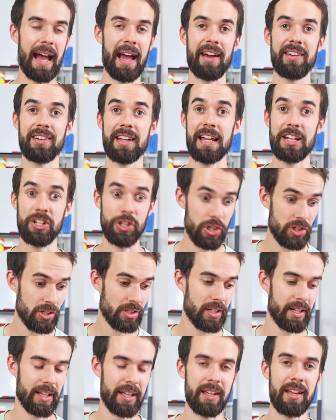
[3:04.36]
And
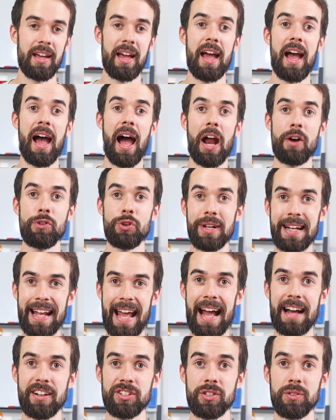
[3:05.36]
initially, I really
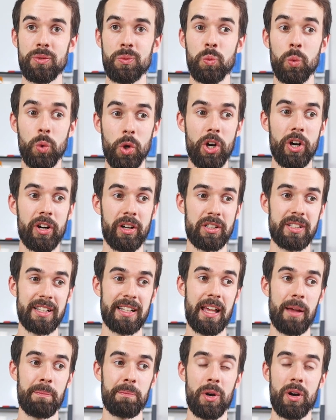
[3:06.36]
had to work to
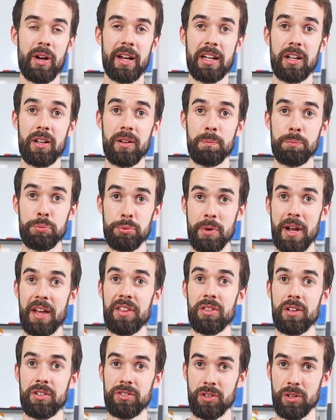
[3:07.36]
get my
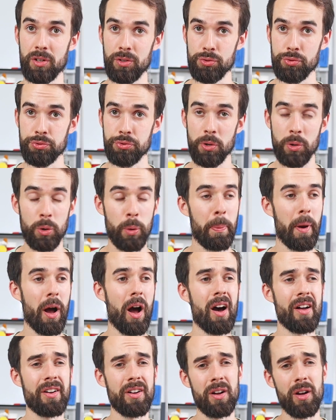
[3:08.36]
breath under control. But
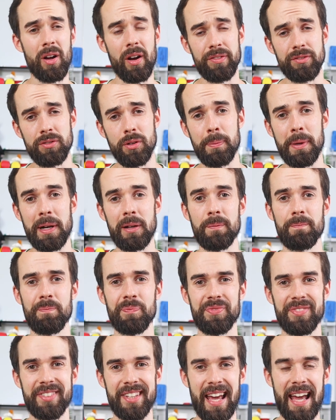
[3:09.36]
after about
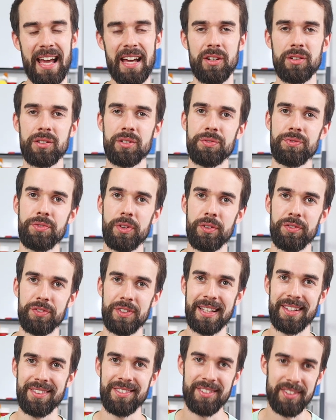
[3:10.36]
10 to
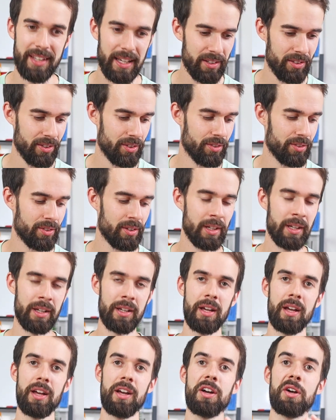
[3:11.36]
15 seconds,
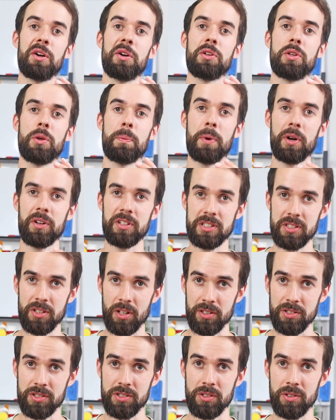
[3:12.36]
your body
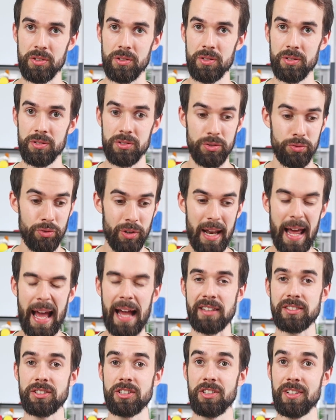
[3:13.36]
starts to, to
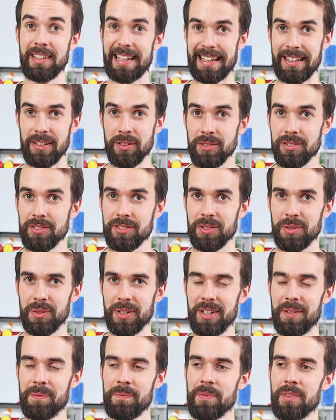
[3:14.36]
relax and you get used to
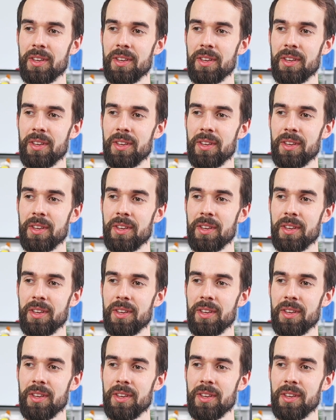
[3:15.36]
it.